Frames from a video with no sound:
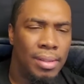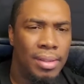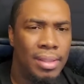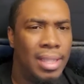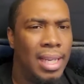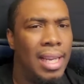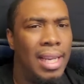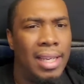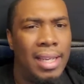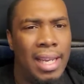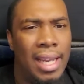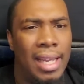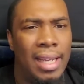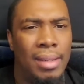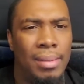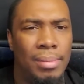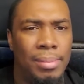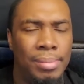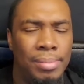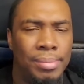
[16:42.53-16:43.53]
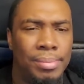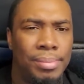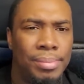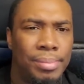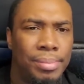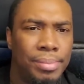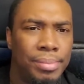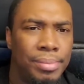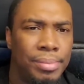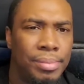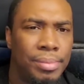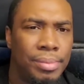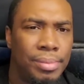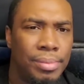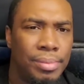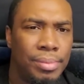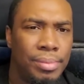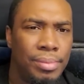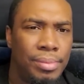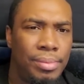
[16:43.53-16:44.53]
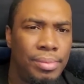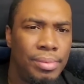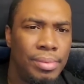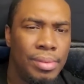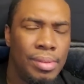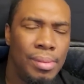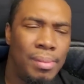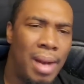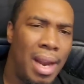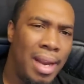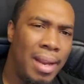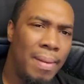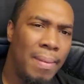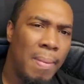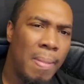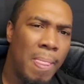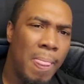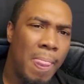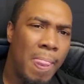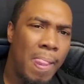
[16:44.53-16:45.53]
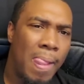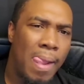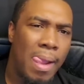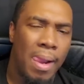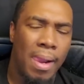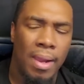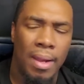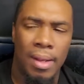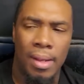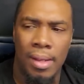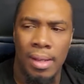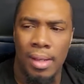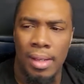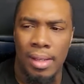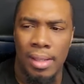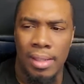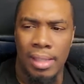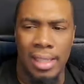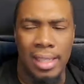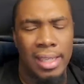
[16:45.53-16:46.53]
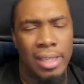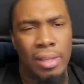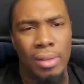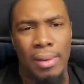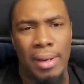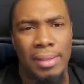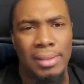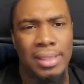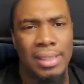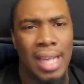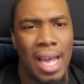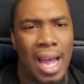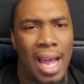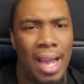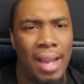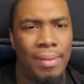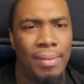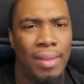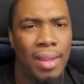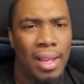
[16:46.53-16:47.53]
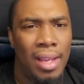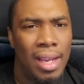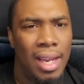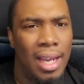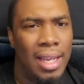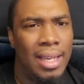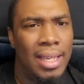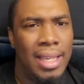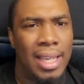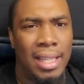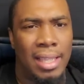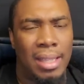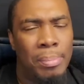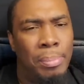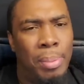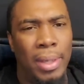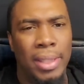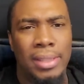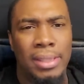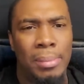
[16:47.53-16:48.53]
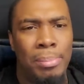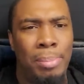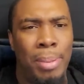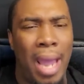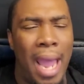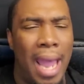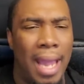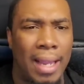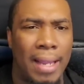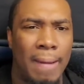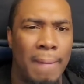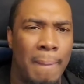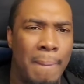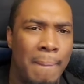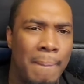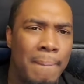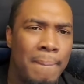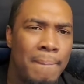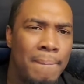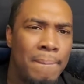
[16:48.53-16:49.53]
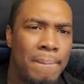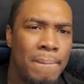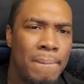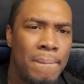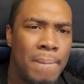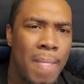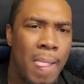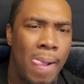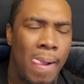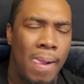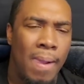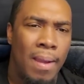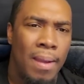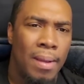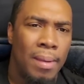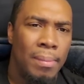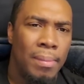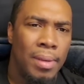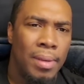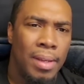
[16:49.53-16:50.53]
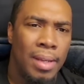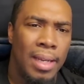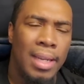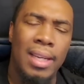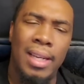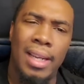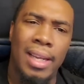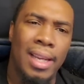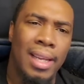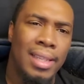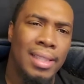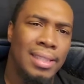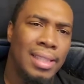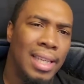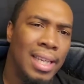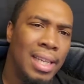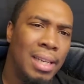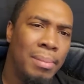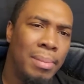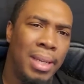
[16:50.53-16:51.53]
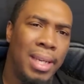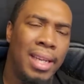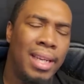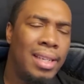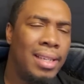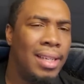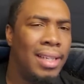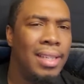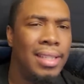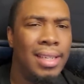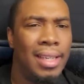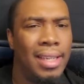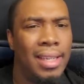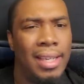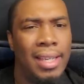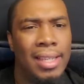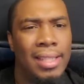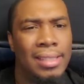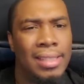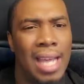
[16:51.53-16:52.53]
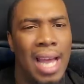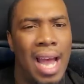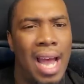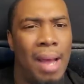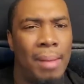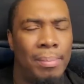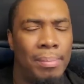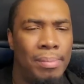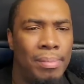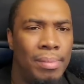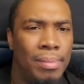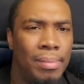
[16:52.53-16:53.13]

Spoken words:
Didn't hit him, right? Then he go outside and he get the busting back. He didn't hit his enemy. He didn't hit his op.